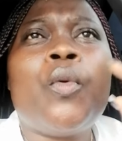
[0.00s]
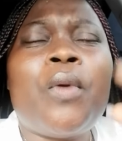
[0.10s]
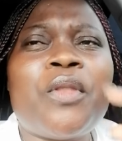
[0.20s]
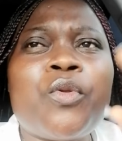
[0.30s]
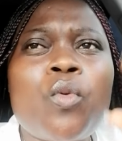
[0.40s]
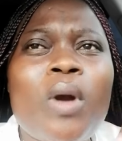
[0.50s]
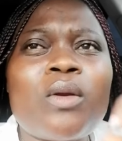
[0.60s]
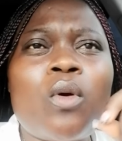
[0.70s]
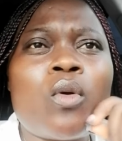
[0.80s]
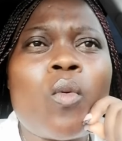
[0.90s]
with you
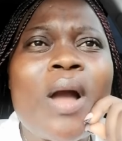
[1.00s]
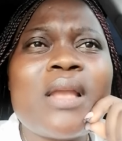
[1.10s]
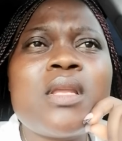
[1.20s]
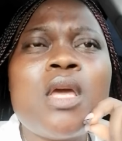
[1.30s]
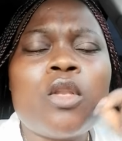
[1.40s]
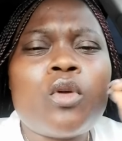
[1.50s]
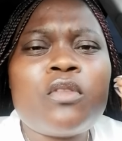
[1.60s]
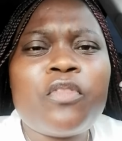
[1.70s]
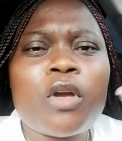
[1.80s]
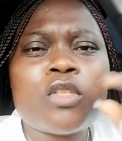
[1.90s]
one-on-one,
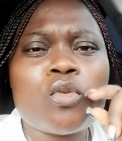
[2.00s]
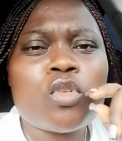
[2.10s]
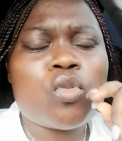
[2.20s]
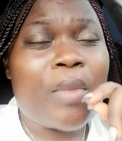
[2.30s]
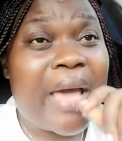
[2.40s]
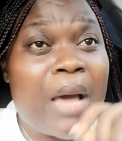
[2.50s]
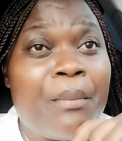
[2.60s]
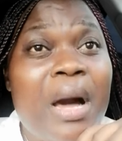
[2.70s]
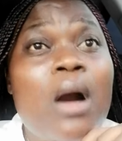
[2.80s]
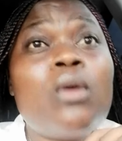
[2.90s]
don't forget to go to my
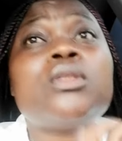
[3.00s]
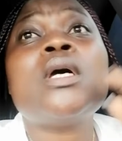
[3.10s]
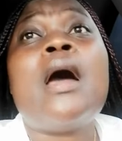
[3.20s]
about.